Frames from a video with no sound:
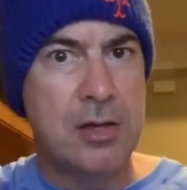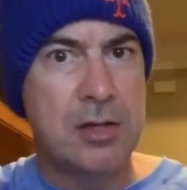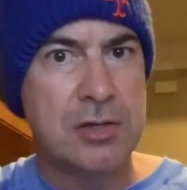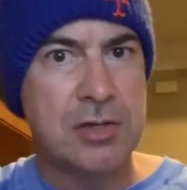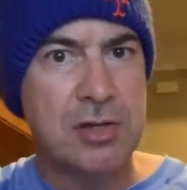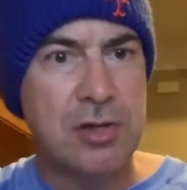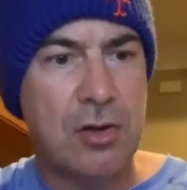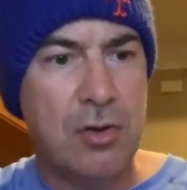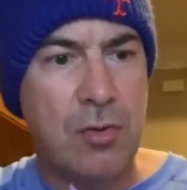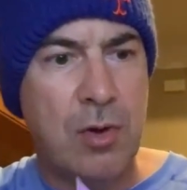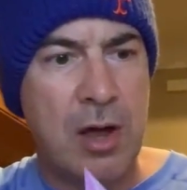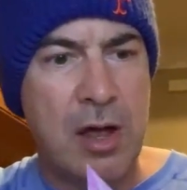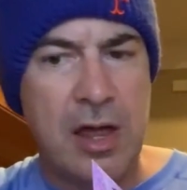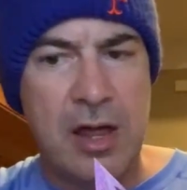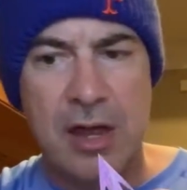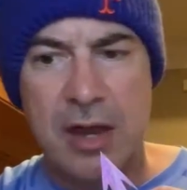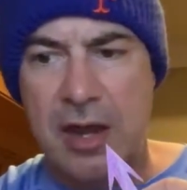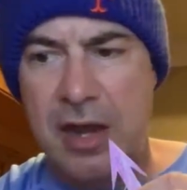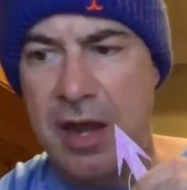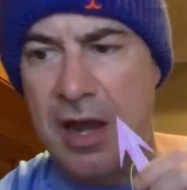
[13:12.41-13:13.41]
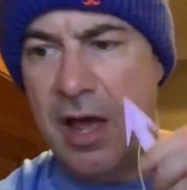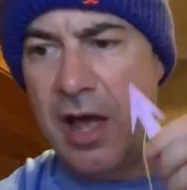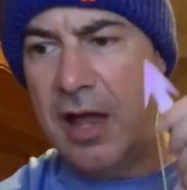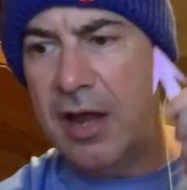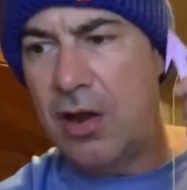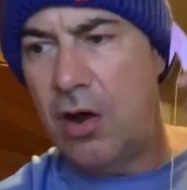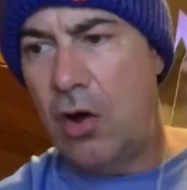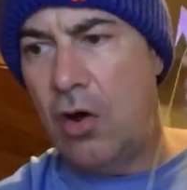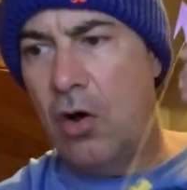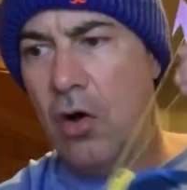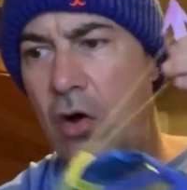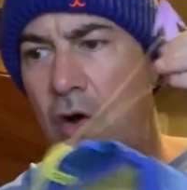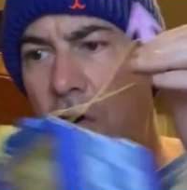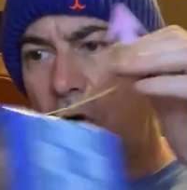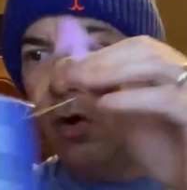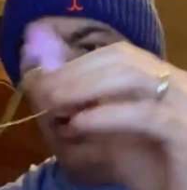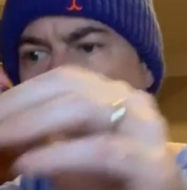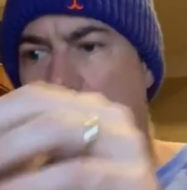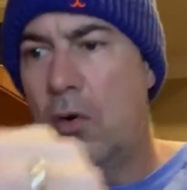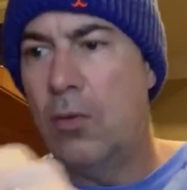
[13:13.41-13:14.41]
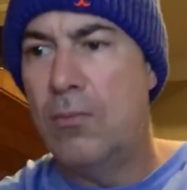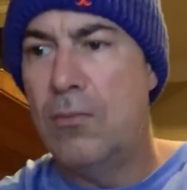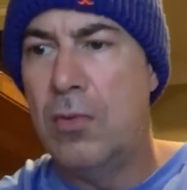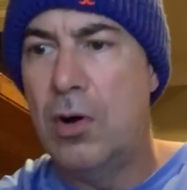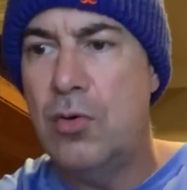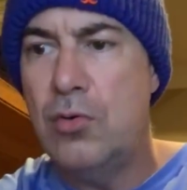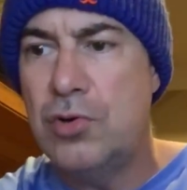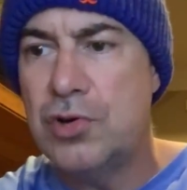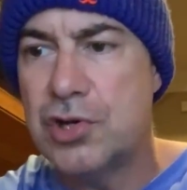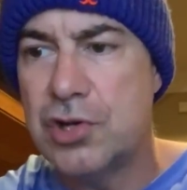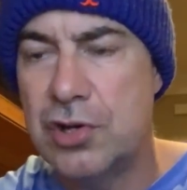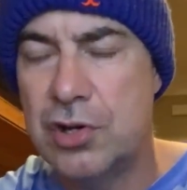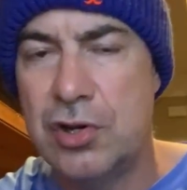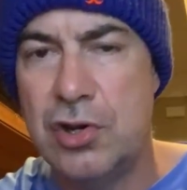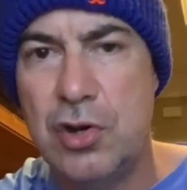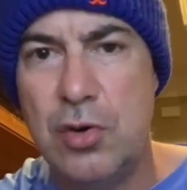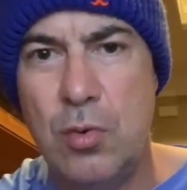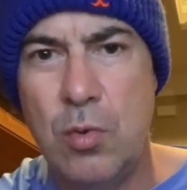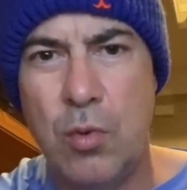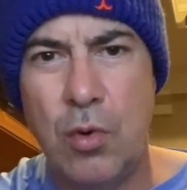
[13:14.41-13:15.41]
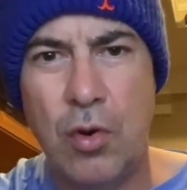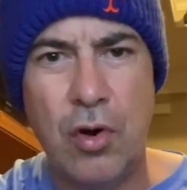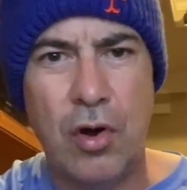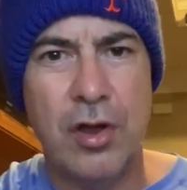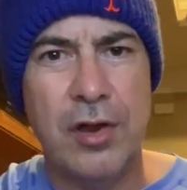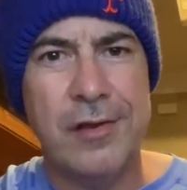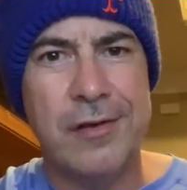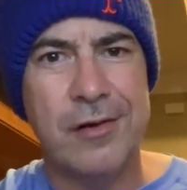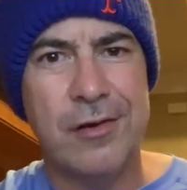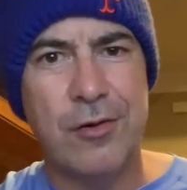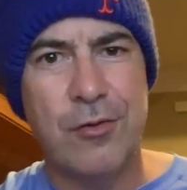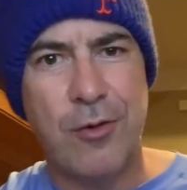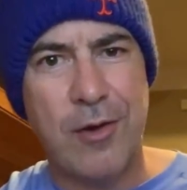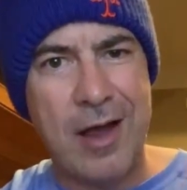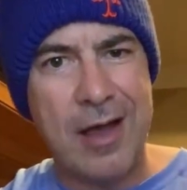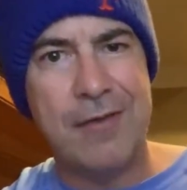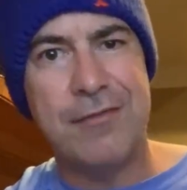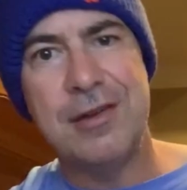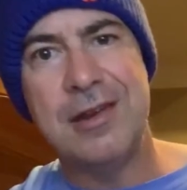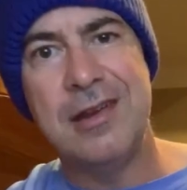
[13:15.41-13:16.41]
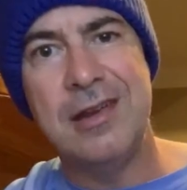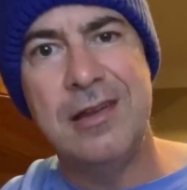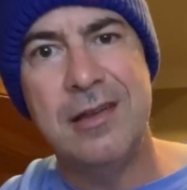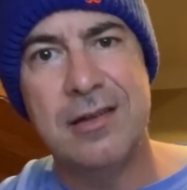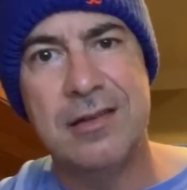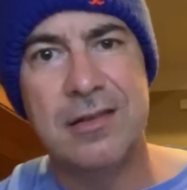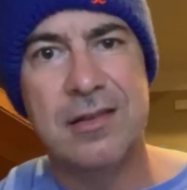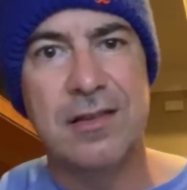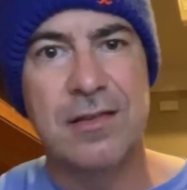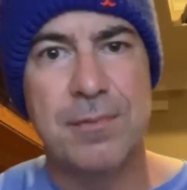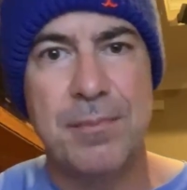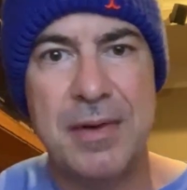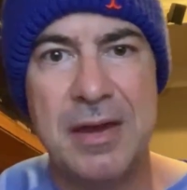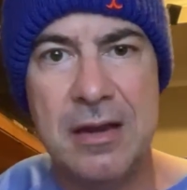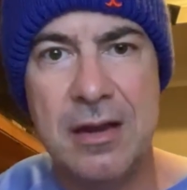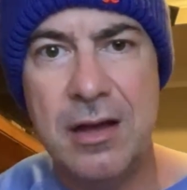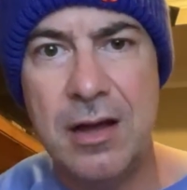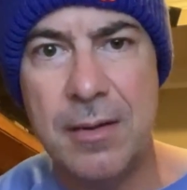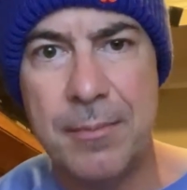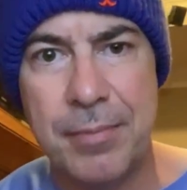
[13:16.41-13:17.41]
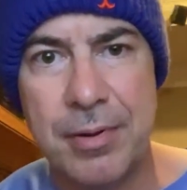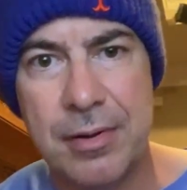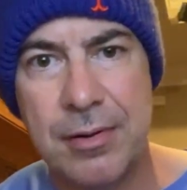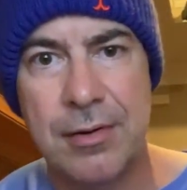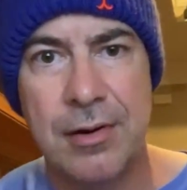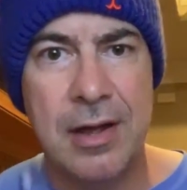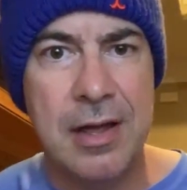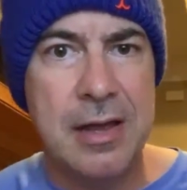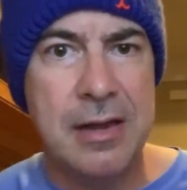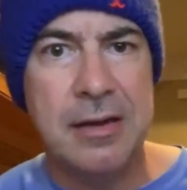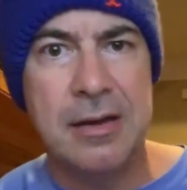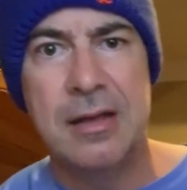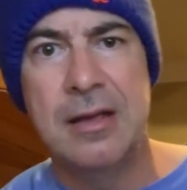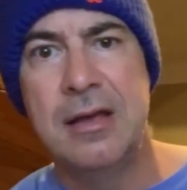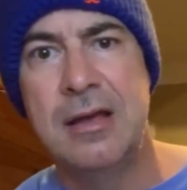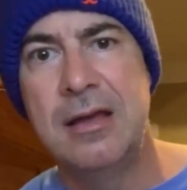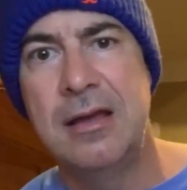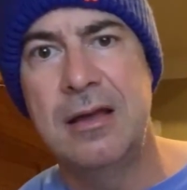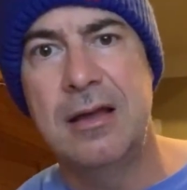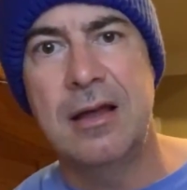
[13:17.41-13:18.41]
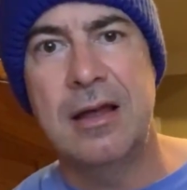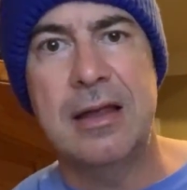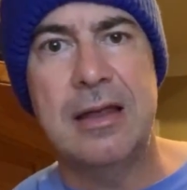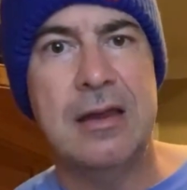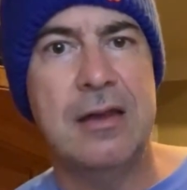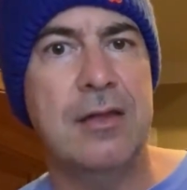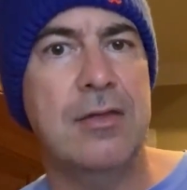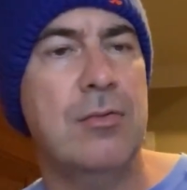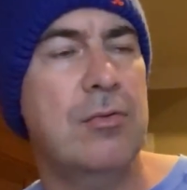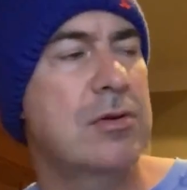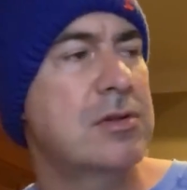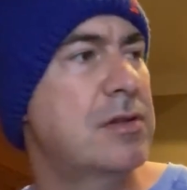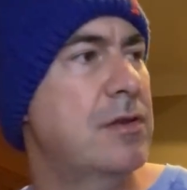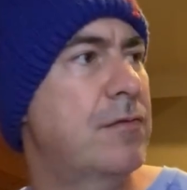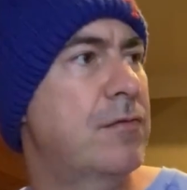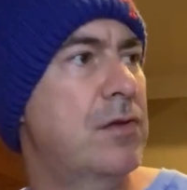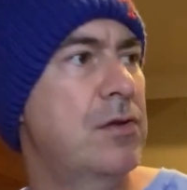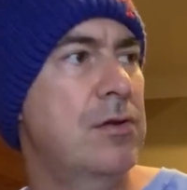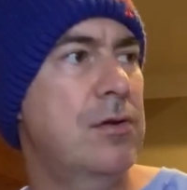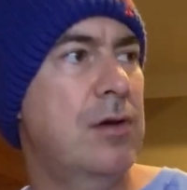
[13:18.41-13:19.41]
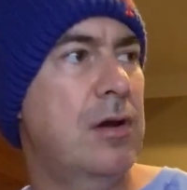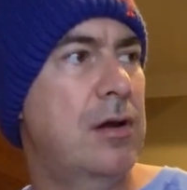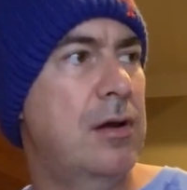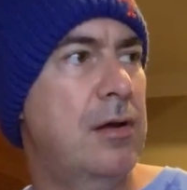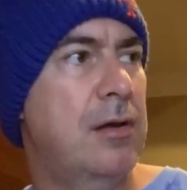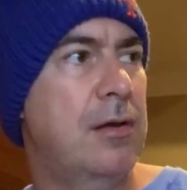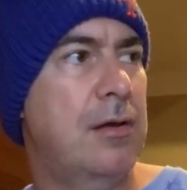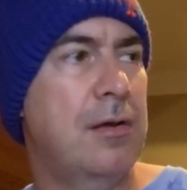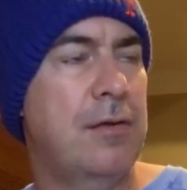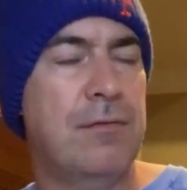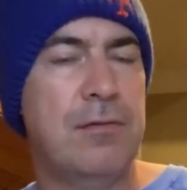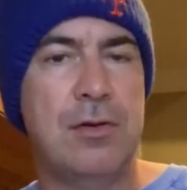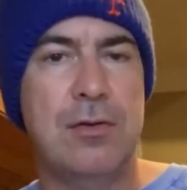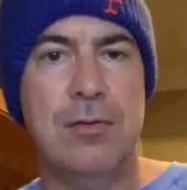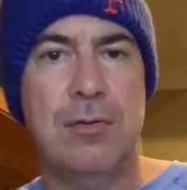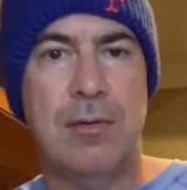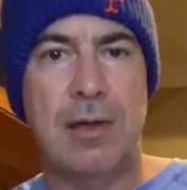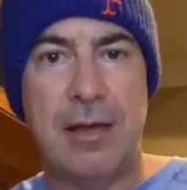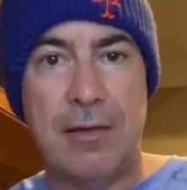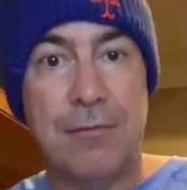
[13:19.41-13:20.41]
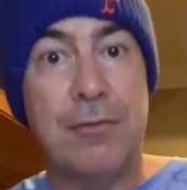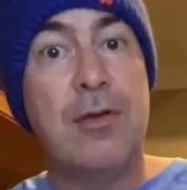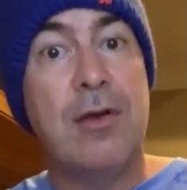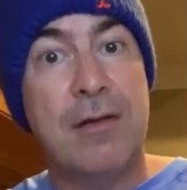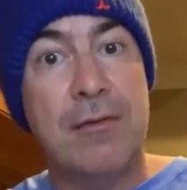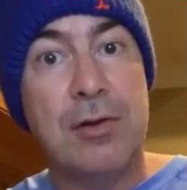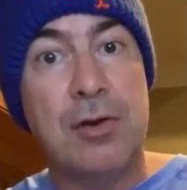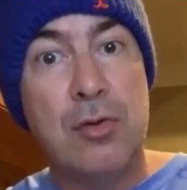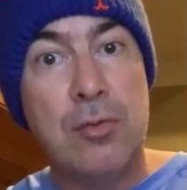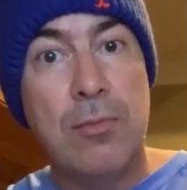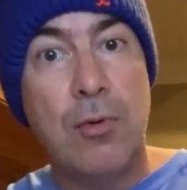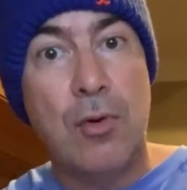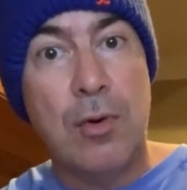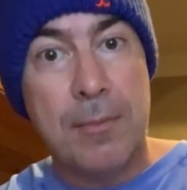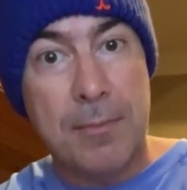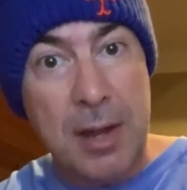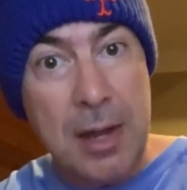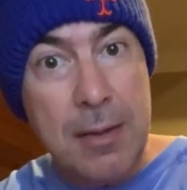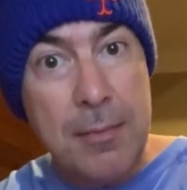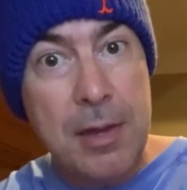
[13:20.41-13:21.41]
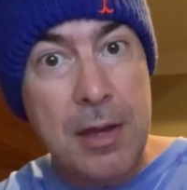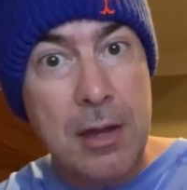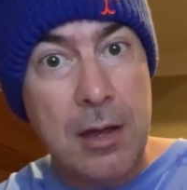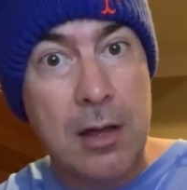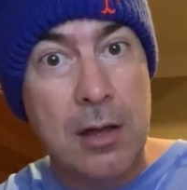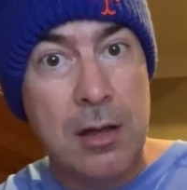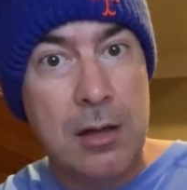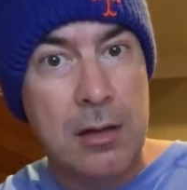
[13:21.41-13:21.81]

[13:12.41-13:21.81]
So not all motion you want gravity to speed up, right? Like in other words, if you're uh, if you're if you have a newborn baby,